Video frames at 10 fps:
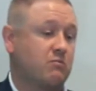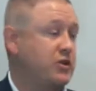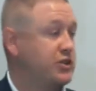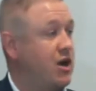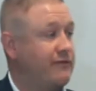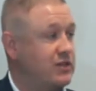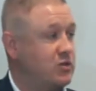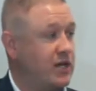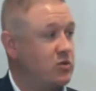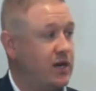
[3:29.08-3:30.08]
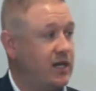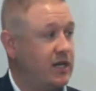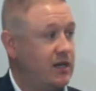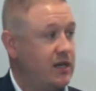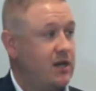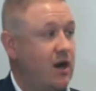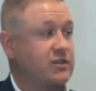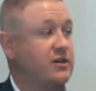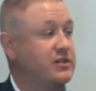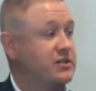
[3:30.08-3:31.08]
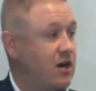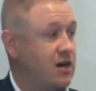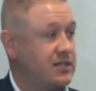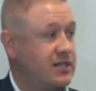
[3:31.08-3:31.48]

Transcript: in 2020 are starting to start,